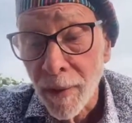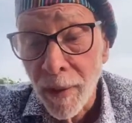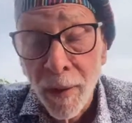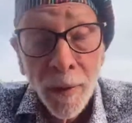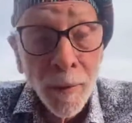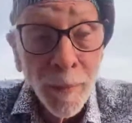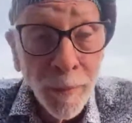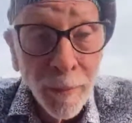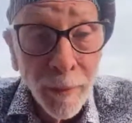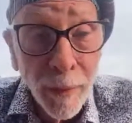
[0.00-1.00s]

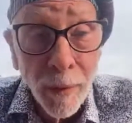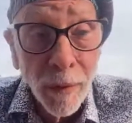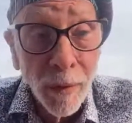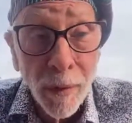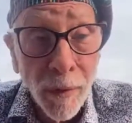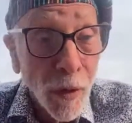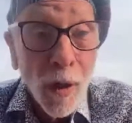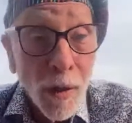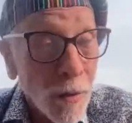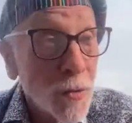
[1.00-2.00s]

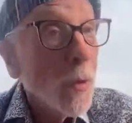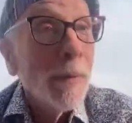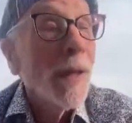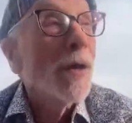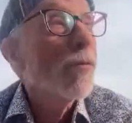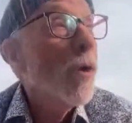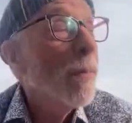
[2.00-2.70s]
it's going to be like